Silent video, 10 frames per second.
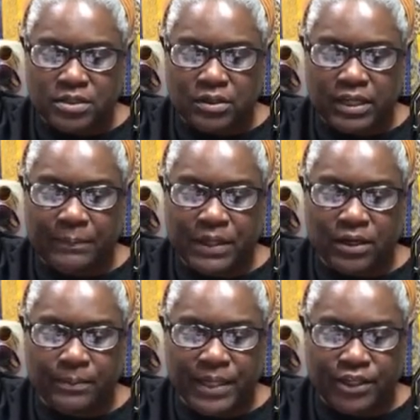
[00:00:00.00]
So let me
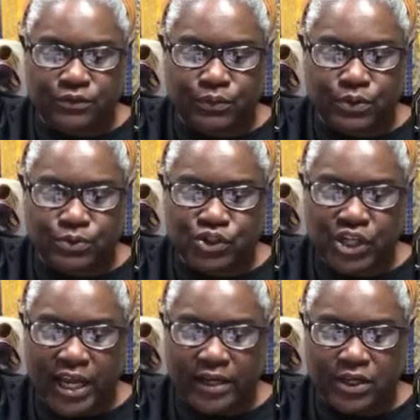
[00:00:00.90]
go back through
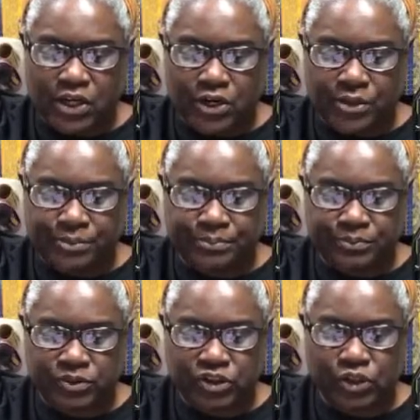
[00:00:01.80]
chat here,
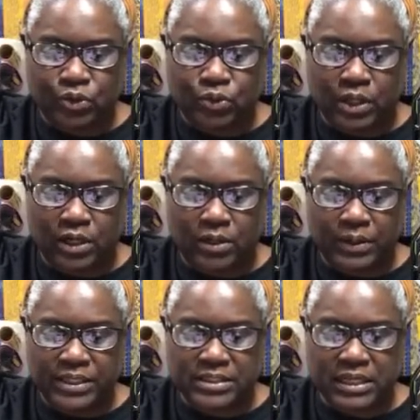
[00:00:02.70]
see who all
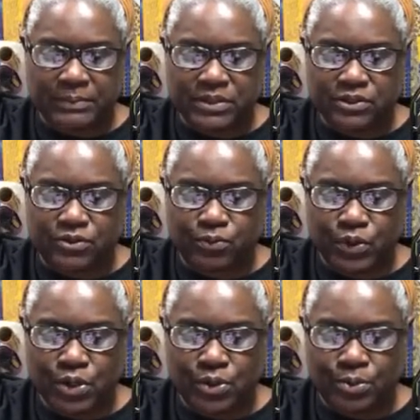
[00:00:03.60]
has come into the
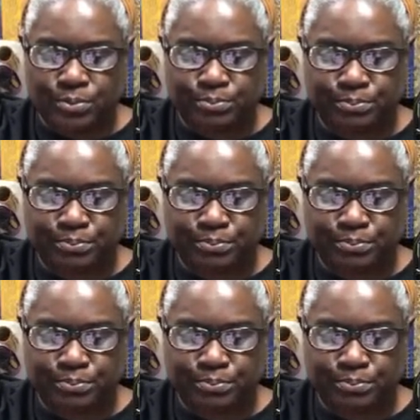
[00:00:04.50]
room.